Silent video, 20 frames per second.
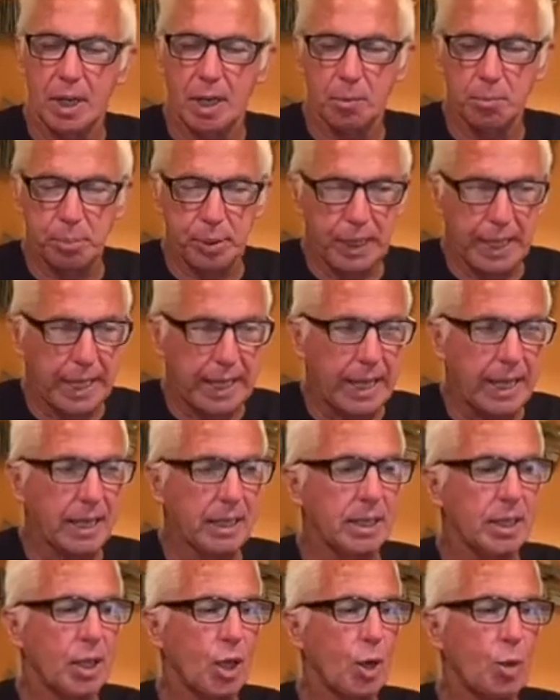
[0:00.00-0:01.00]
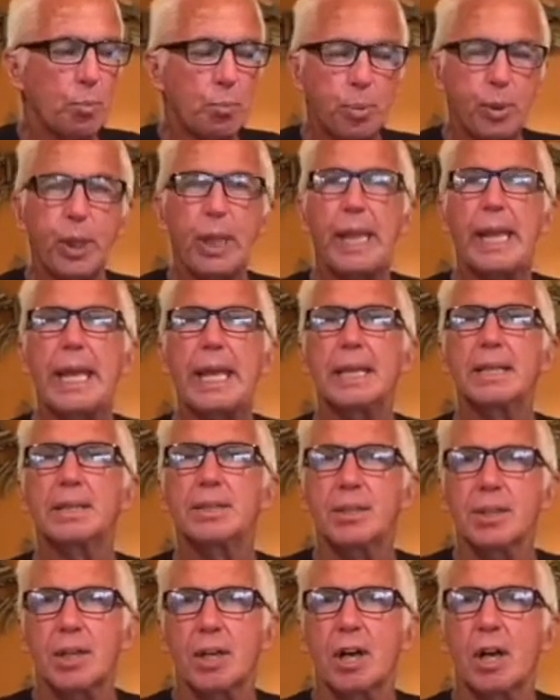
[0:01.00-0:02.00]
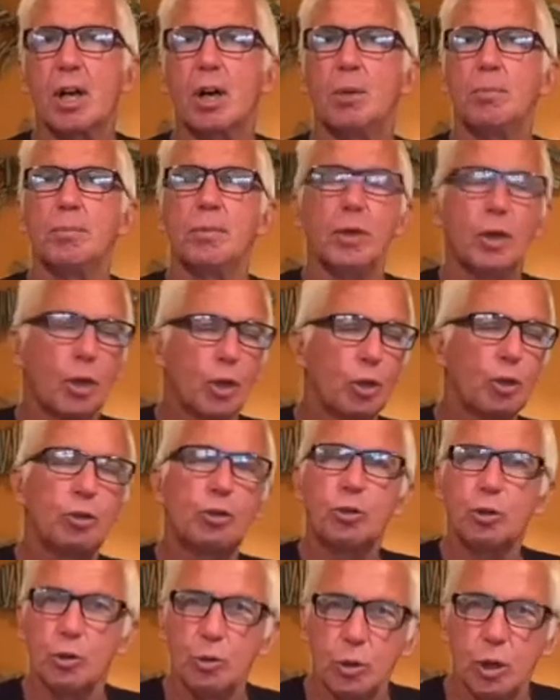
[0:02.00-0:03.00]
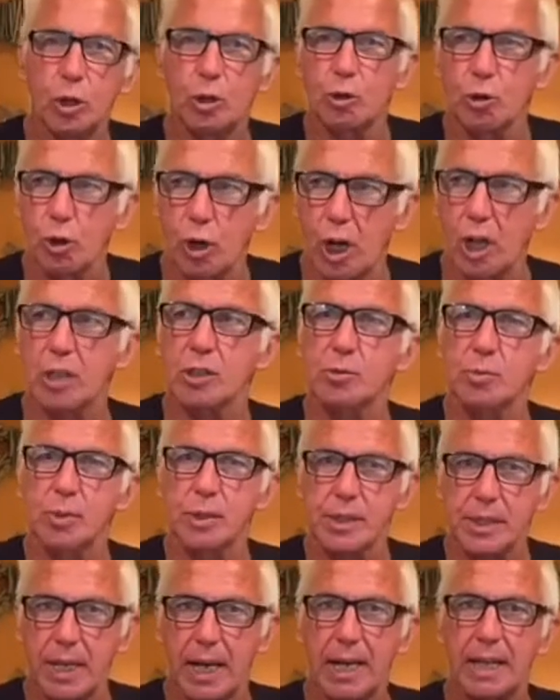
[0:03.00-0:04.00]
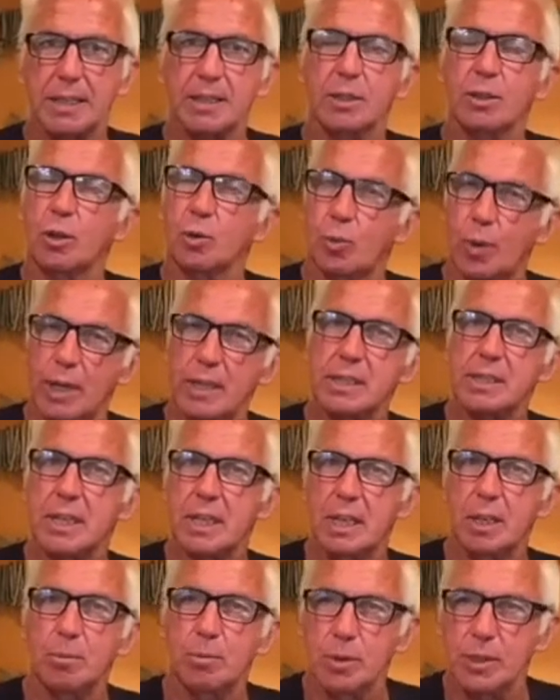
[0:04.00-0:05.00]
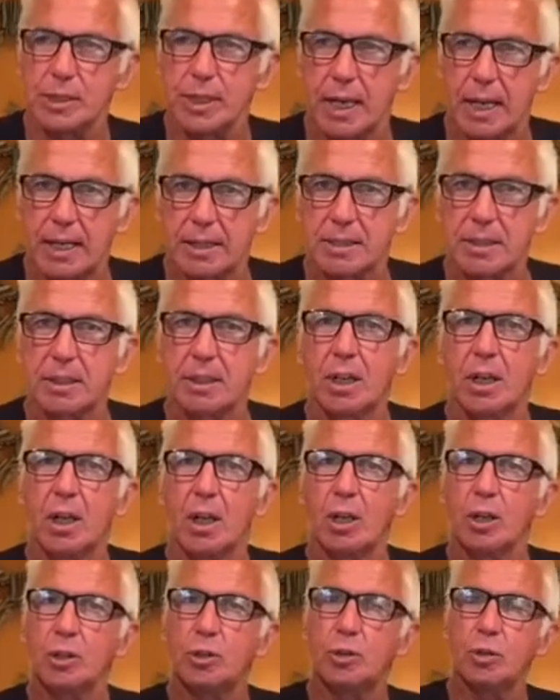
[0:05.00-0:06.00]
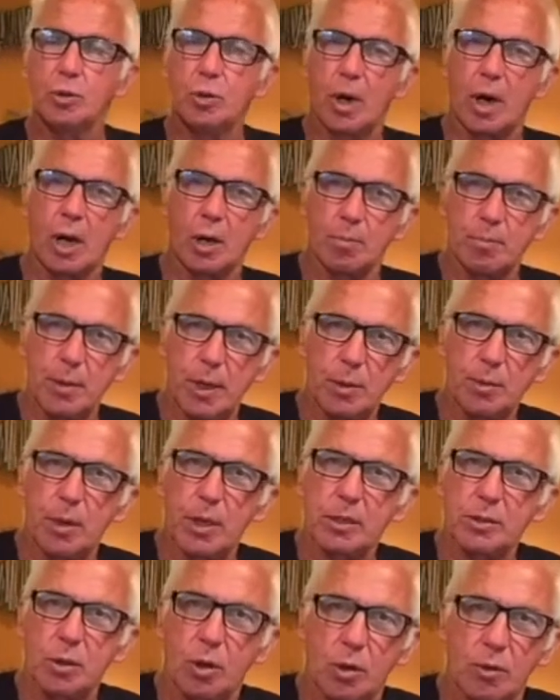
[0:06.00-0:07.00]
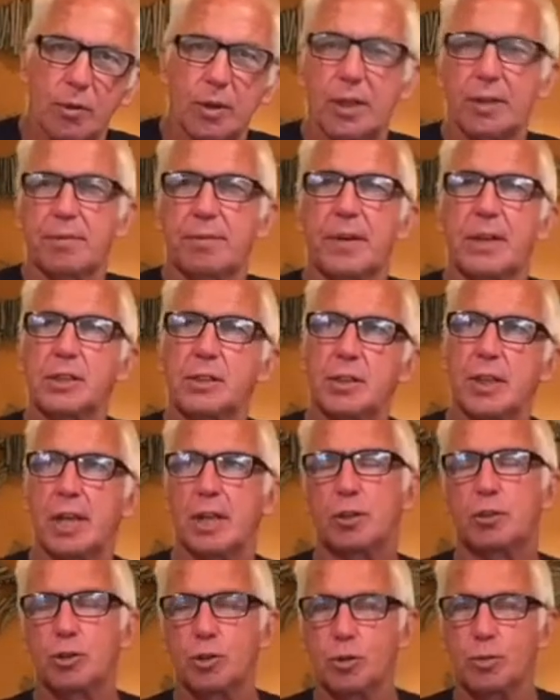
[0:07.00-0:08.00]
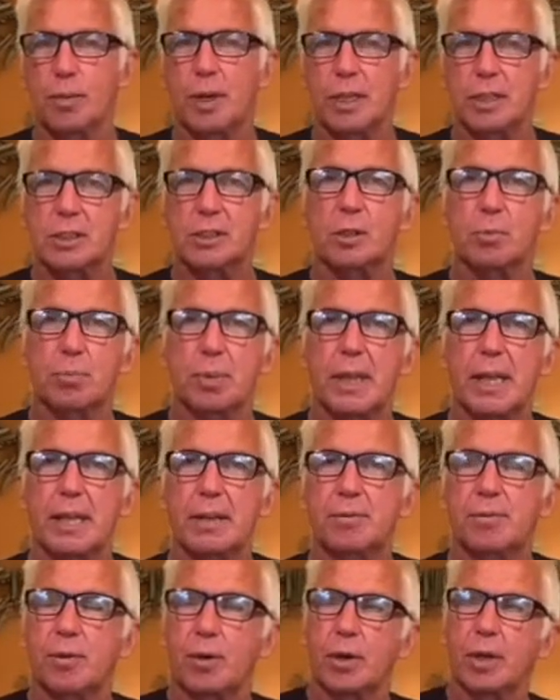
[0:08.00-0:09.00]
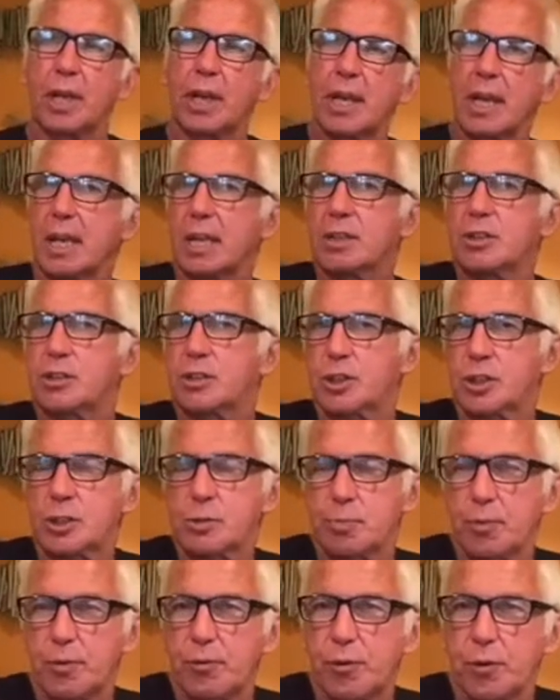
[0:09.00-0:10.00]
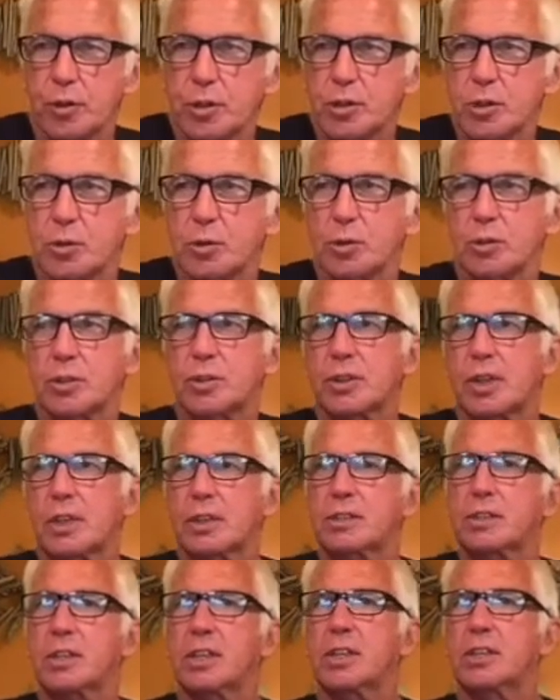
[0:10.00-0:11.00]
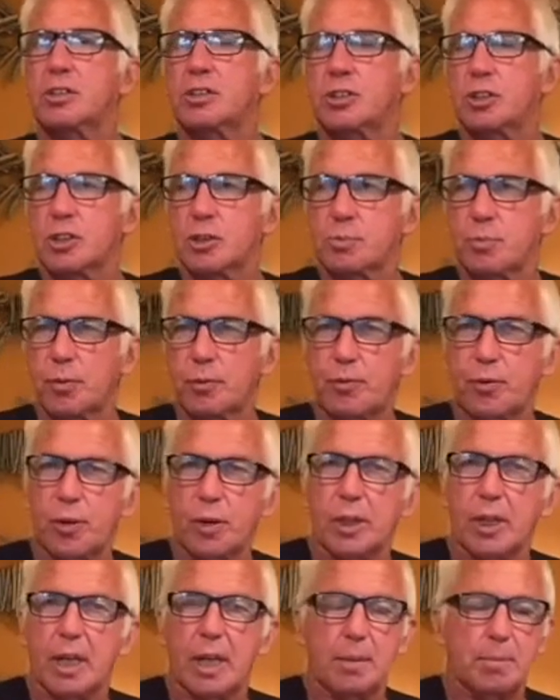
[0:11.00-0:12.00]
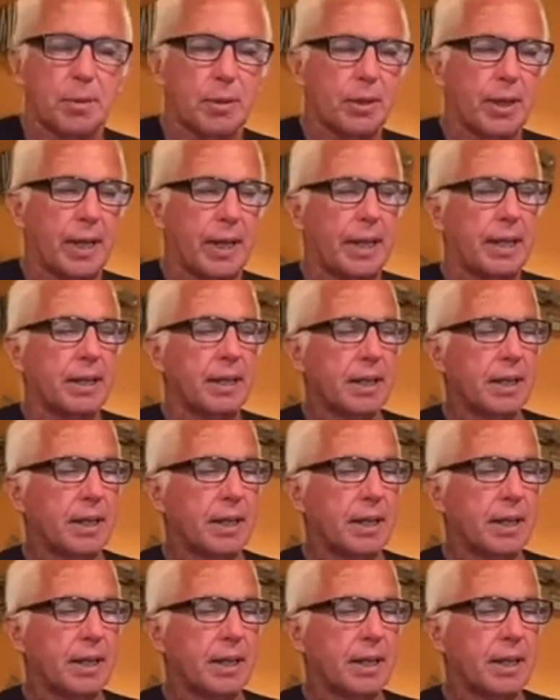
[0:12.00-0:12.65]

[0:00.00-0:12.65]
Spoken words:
plan to come to LaCrosse, Wisconsin, or West Salem, Wisconsin, to our Midwest Overland Fest. You got 2 months to plan for it. It's just before school starts. It's just before Labor Day.